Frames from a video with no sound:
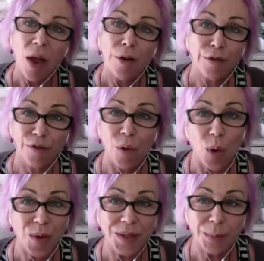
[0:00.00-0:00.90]
for
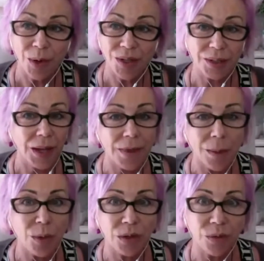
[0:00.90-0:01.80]
this person, like the
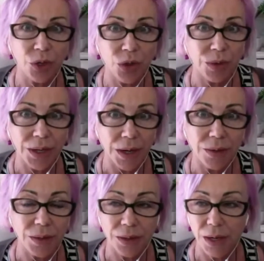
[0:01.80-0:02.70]
beautiful Julie Nelson here.